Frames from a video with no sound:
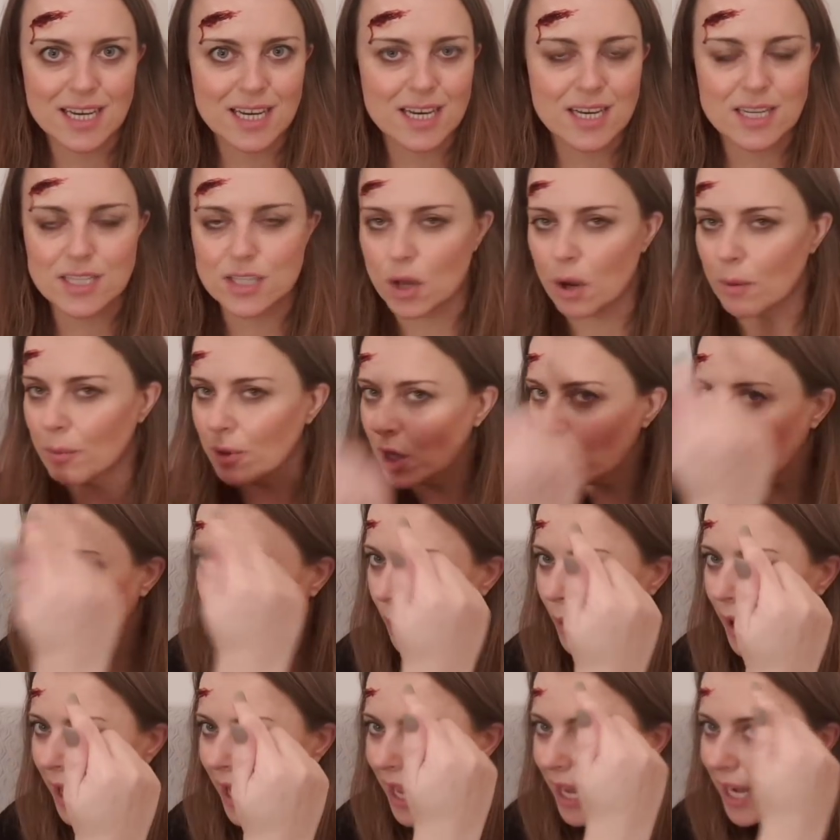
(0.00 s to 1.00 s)
So I'm going to go
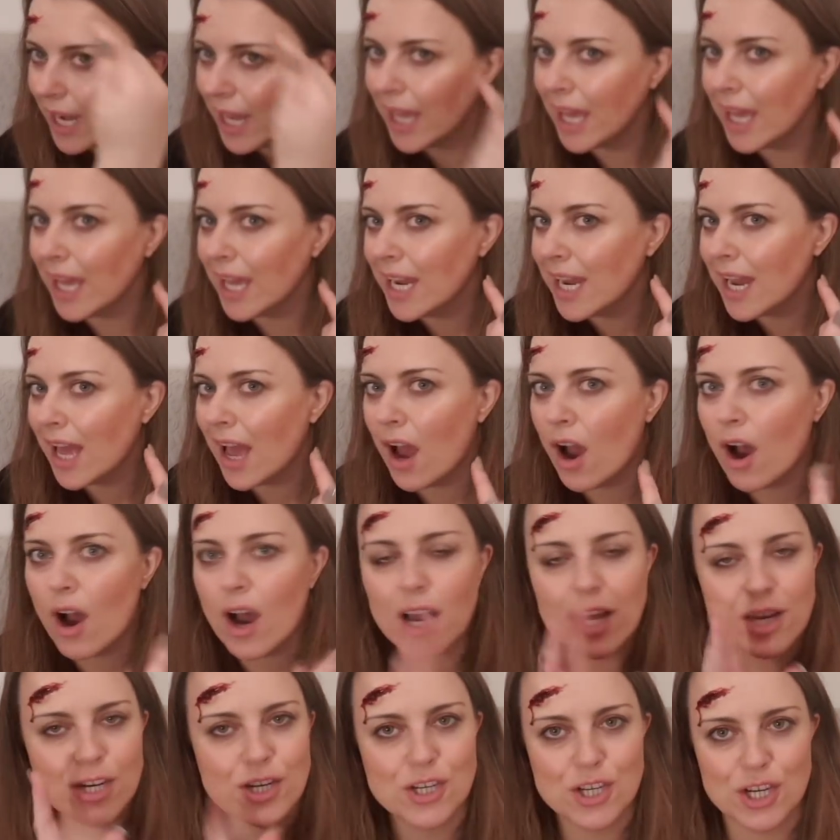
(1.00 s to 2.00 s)
ahead here now
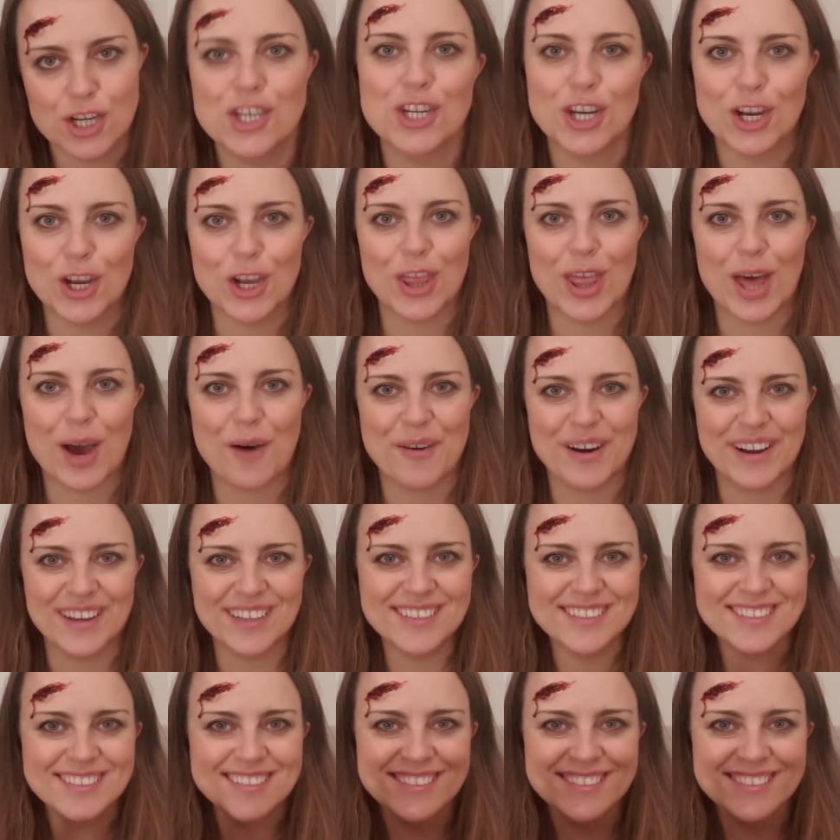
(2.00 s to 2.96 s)
and just show you that one.